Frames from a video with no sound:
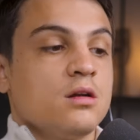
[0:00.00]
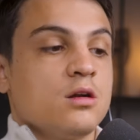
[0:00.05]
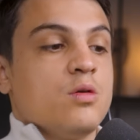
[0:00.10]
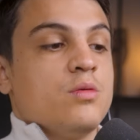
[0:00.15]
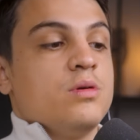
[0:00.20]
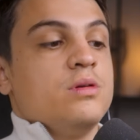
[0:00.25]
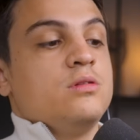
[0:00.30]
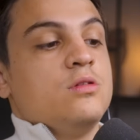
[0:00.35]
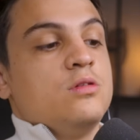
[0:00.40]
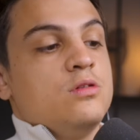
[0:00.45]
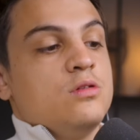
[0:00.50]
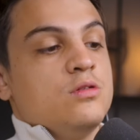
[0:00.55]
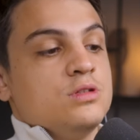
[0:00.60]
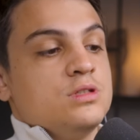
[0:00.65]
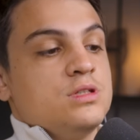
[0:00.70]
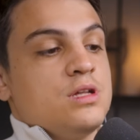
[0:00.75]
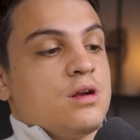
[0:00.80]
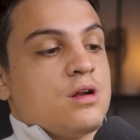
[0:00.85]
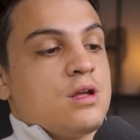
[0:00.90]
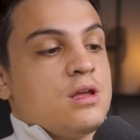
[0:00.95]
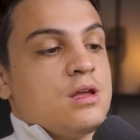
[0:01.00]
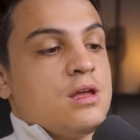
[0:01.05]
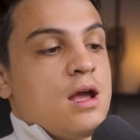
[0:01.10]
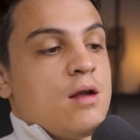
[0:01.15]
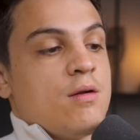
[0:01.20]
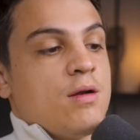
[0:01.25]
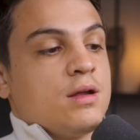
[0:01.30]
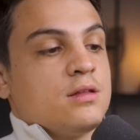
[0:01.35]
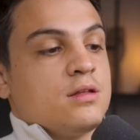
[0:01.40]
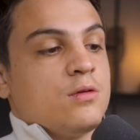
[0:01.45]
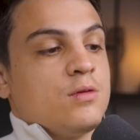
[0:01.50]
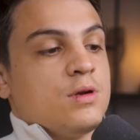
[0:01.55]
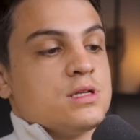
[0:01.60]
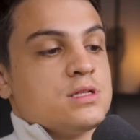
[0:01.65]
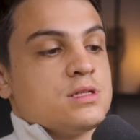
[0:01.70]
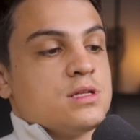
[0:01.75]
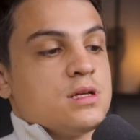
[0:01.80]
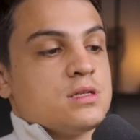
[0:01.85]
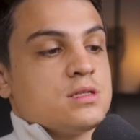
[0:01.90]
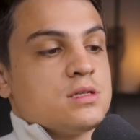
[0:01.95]
going to use their
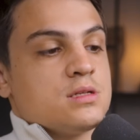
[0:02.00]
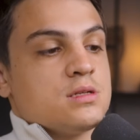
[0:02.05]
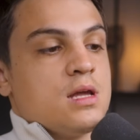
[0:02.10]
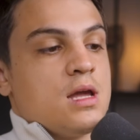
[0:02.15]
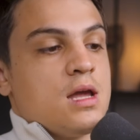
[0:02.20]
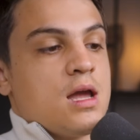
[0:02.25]
characteristics.